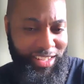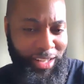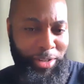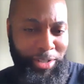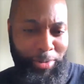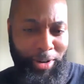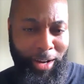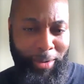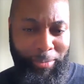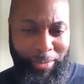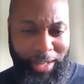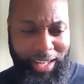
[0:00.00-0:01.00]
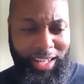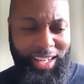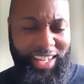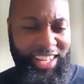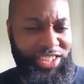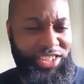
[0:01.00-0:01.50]
in some ways become
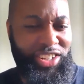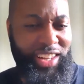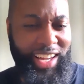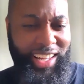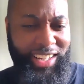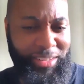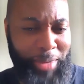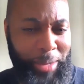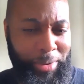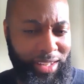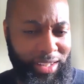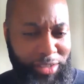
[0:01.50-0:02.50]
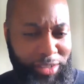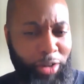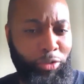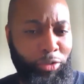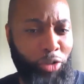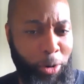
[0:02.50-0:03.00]
insulated and maybe, you
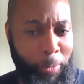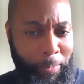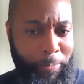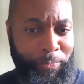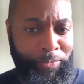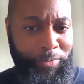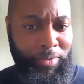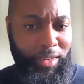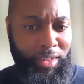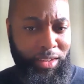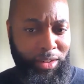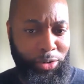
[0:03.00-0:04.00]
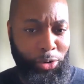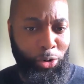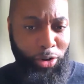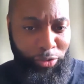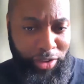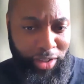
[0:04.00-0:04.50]
know, from
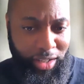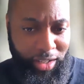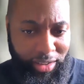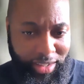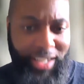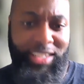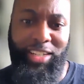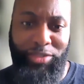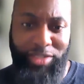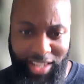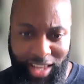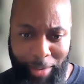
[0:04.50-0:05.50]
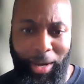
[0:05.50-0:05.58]
all of the negativity that